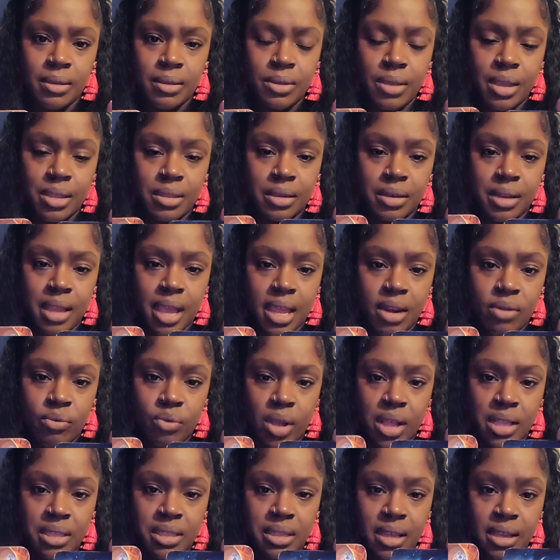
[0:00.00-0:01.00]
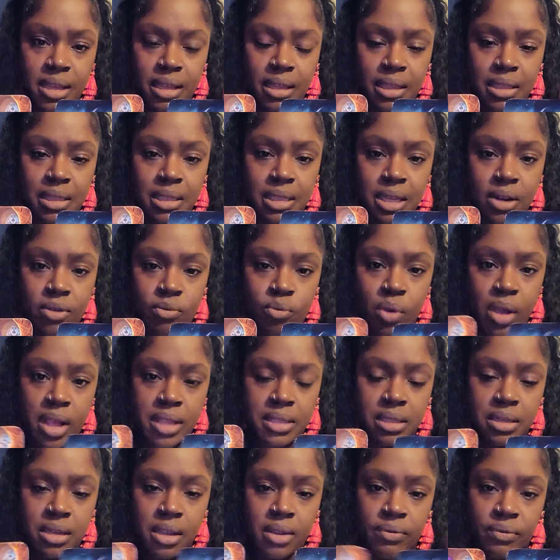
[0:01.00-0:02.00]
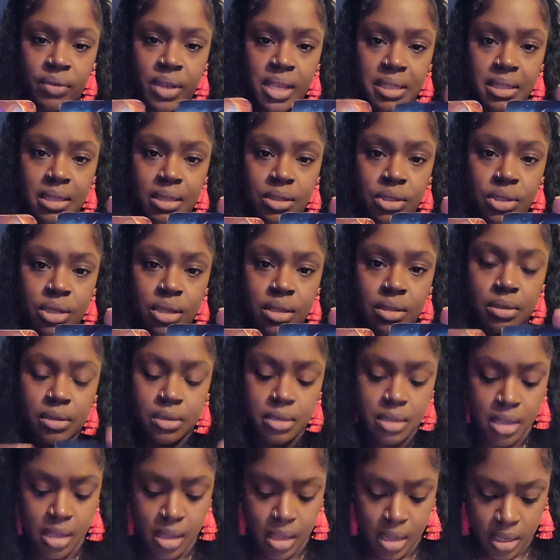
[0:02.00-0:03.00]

Yeah, the Nine of Wands, like a Ten of Wands, and they're facing each other.